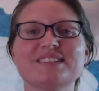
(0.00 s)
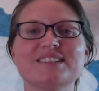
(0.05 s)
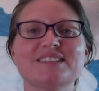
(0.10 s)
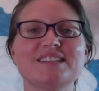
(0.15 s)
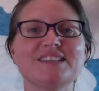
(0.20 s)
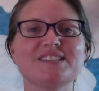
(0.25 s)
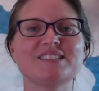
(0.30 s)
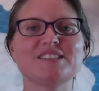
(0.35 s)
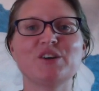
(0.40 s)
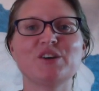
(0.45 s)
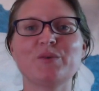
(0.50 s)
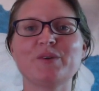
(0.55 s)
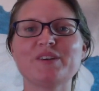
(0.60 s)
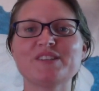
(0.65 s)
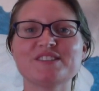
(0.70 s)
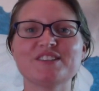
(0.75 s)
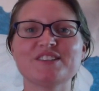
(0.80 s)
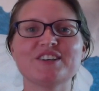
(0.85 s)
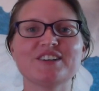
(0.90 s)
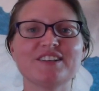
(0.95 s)
doesn't
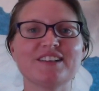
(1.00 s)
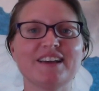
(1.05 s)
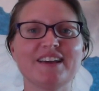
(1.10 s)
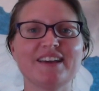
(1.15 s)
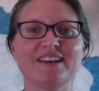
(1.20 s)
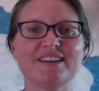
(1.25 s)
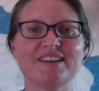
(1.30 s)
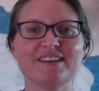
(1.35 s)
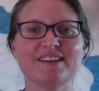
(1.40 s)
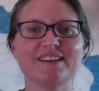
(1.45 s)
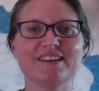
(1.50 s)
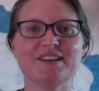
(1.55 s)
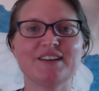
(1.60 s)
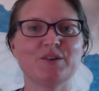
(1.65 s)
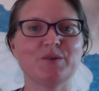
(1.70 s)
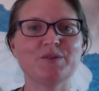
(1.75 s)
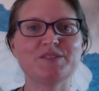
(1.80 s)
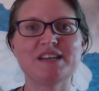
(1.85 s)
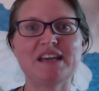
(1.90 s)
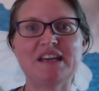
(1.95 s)
always look like
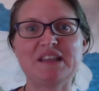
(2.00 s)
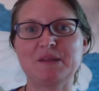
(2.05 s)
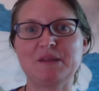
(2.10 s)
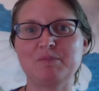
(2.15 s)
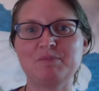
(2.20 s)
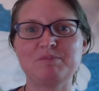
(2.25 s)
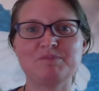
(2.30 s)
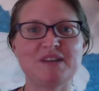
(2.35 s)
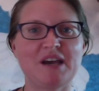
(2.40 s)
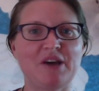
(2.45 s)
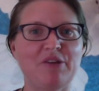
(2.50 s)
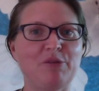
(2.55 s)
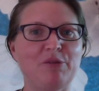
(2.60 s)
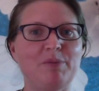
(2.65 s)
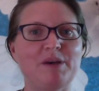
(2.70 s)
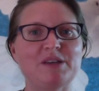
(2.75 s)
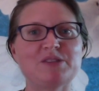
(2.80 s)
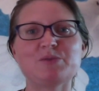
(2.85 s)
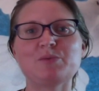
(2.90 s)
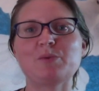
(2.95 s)
it'll take them down
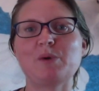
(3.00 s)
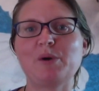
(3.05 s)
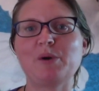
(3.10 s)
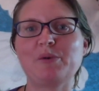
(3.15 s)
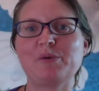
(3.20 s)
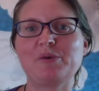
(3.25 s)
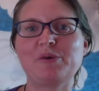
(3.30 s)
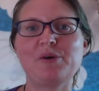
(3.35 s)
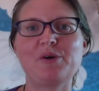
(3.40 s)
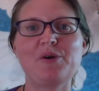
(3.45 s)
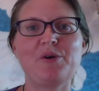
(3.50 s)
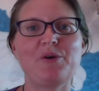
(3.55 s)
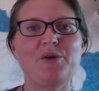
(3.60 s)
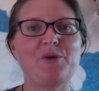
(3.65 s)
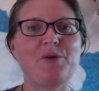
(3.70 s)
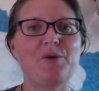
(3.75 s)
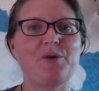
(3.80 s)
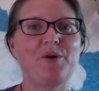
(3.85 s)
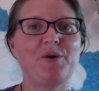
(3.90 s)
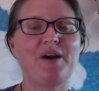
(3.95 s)
the best road.
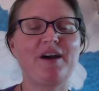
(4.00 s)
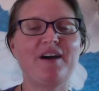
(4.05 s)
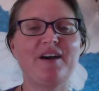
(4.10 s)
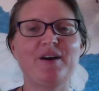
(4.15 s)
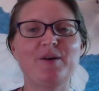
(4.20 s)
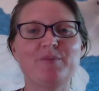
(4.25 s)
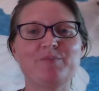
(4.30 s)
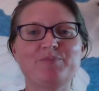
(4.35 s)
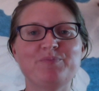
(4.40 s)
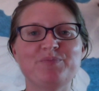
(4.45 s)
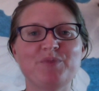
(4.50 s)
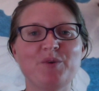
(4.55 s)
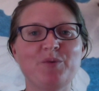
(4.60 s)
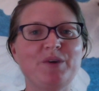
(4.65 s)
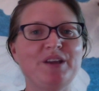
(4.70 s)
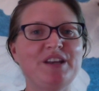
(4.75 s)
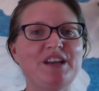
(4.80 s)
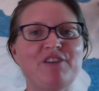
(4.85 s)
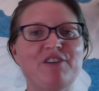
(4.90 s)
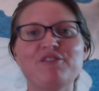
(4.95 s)

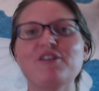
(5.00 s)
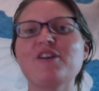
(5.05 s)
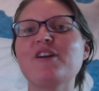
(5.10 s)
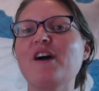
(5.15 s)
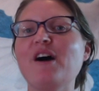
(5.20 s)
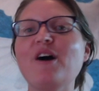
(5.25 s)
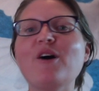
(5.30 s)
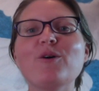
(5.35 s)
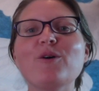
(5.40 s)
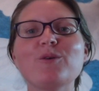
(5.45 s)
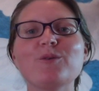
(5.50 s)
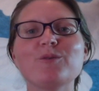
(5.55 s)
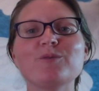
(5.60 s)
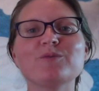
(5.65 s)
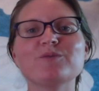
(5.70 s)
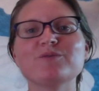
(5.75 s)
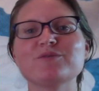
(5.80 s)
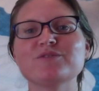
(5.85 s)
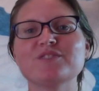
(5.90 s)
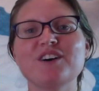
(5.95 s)
We never know
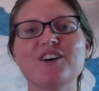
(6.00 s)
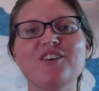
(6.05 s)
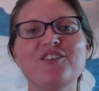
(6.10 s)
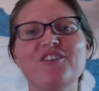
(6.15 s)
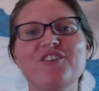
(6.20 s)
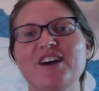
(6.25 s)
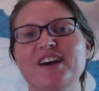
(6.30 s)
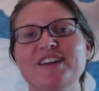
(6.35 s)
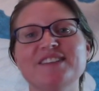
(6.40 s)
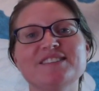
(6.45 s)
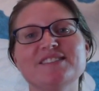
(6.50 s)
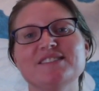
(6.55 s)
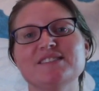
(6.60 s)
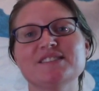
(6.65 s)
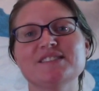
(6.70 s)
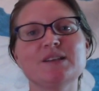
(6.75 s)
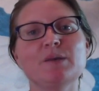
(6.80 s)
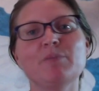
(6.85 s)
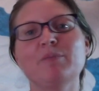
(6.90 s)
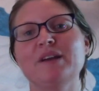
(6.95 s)
what
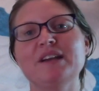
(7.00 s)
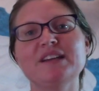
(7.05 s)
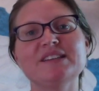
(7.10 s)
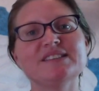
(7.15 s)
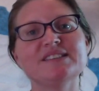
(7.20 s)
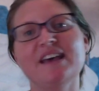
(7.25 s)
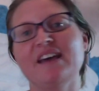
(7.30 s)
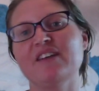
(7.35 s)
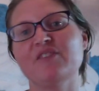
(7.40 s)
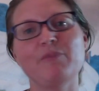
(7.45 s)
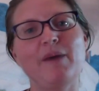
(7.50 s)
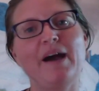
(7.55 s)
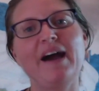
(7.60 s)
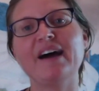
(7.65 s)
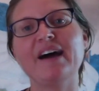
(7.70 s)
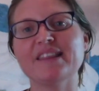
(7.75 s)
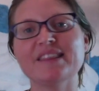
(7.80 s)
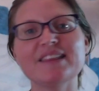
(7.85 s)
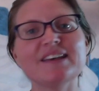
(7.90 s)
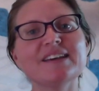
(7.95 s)
somebody's life
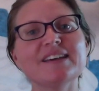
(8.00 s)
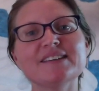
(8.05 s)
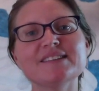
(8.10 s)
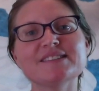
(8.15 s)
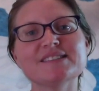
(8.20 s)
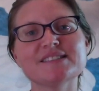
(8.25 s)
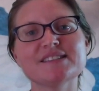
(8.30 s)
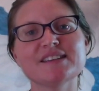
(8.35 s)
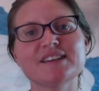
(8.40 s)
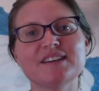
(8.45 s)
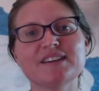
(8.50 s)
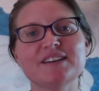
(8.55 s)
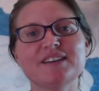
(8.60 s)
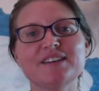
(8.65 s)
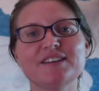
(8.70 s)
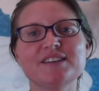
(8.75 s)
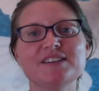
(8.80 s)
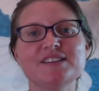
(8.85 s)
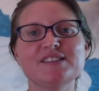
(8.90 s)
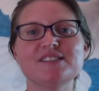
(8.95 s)
path is.
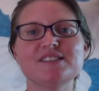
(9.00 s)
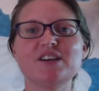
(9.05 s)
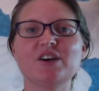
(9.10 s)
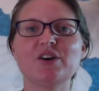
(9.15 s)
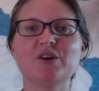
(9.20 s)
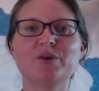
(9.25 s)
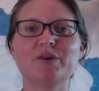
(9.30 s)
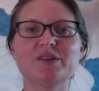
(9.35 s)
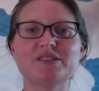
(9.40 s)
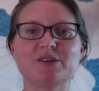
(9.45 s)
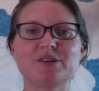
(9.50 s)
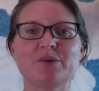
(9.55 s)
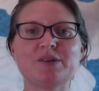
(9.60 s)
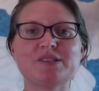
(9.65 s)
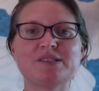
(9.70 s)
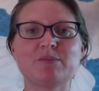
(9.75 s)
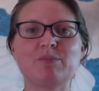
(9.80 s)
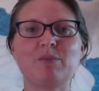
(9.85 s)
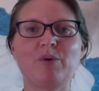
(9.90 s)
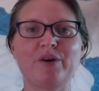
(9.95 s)
So it's
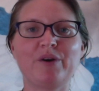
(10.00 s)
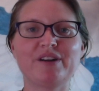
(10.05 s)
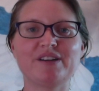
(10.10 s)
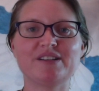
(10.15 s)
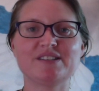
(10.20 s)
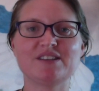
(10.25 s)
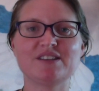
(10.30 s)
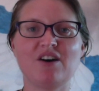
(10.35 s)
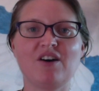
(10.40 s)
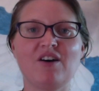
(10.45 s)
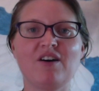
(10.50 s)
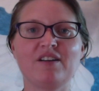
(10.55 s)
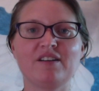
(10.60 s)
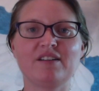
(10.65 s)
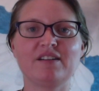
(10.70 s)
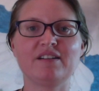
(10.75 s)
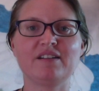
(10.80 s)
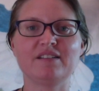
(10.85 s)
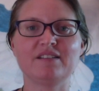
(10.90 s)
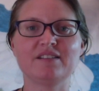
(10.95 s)
always important to
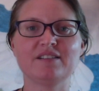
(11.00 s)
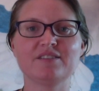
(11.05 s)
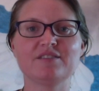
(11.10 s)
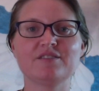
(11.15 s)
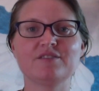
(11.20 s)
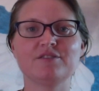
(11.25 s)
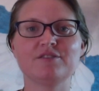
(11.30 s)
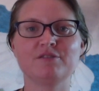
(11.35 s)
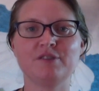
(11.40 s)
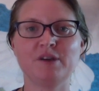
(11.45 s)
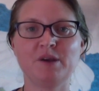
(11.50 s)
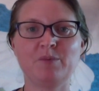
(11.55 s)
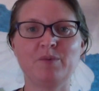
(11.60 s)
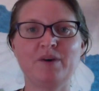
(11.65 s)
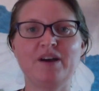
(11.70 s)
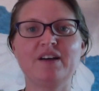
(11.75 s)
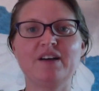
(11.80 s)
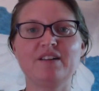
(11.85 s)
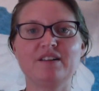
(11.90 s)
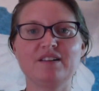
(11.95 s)
honor free
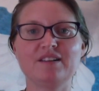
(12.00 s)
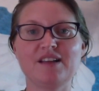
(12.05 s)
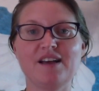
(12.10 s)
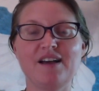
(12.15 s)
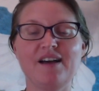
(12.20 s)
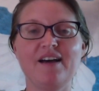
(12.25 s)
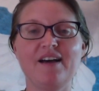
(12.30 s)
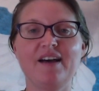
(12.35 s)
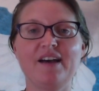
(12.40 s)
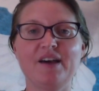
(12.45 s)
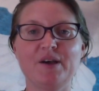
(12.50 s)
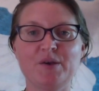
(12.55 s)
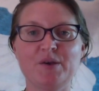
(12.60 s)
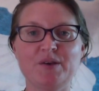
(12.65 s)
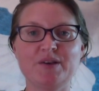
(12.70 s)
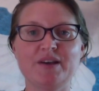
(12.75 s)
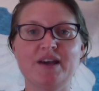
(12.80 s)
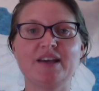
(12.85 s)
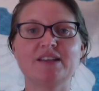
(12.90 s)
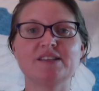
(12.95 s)
will.
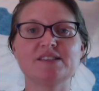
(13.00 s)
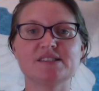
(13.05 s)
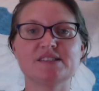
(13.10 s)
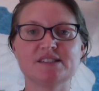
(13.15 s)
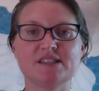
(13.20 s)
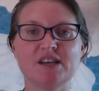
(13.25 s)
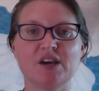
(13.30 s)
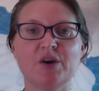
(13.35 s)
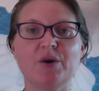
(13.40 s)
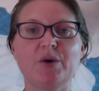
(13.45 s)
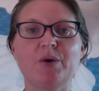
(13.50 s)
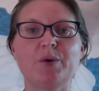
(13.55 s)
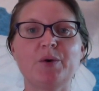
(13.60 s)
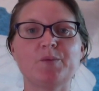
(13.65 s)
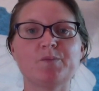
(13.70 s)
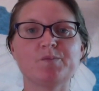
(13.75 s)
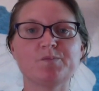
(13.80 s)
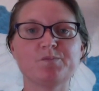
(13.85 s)
And so